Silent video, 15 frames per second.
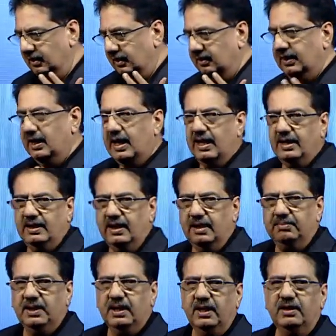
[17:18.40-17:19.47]
The idea
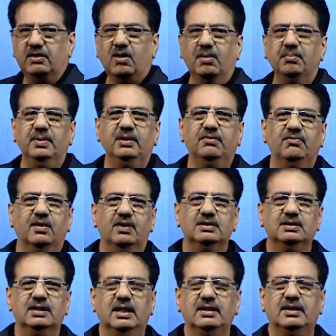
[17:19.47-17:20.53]
behind Comnet was
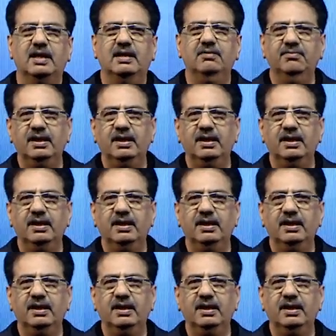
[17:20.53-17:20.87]
that can